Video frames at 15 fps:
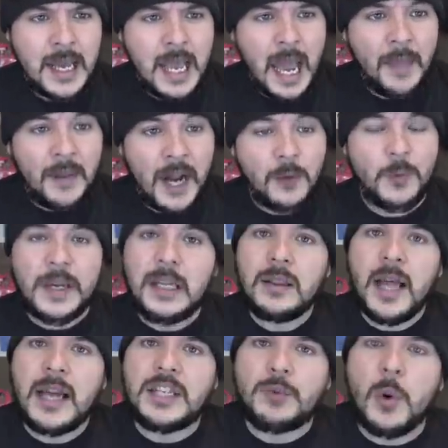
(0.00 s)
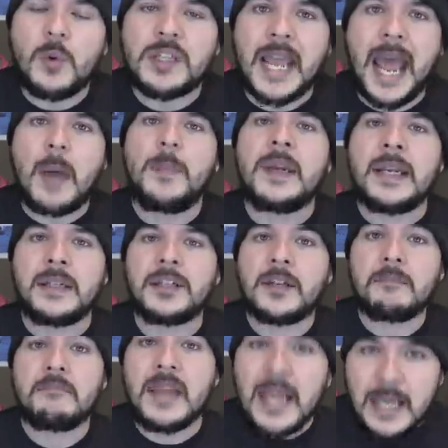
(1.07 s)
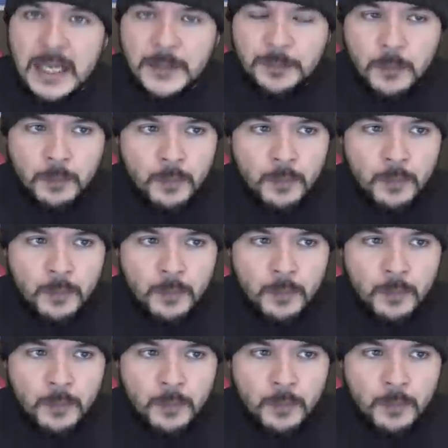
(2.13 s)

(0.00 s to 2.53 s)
And then I realized what was happening to me